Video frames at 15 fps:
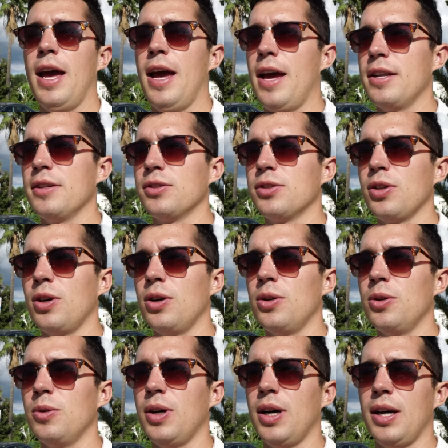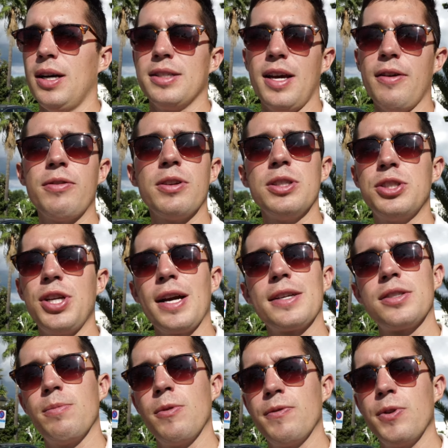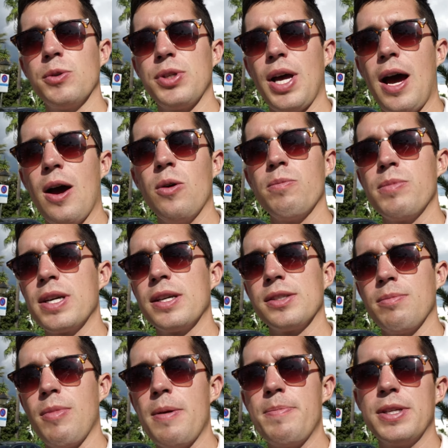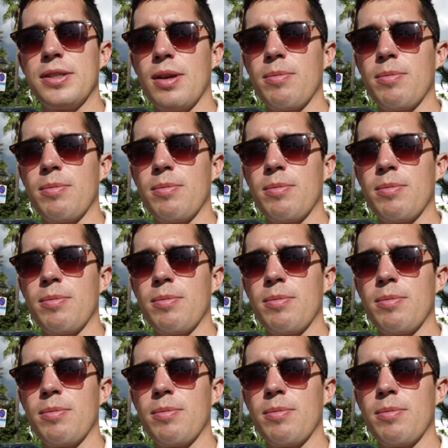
And so definitely check some of those out, because it might be